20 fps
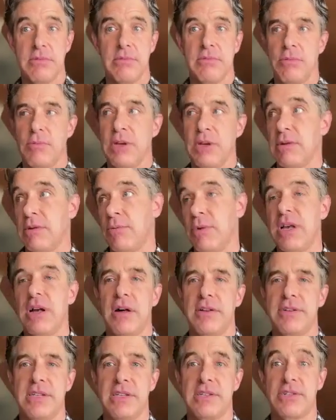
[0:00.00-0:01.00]
we
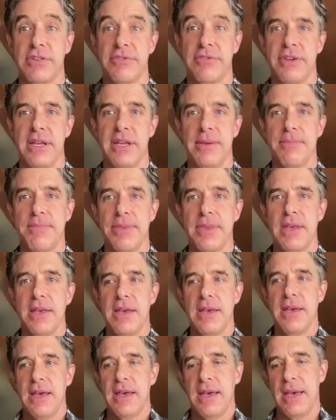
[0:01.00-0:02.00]
call it dystrophy.
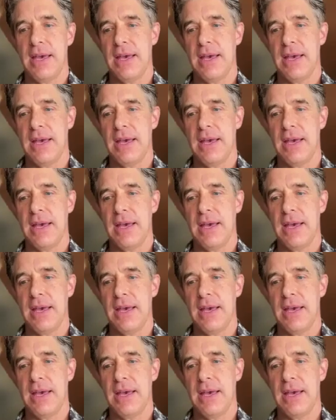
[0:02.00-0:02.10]
Mm-hmm.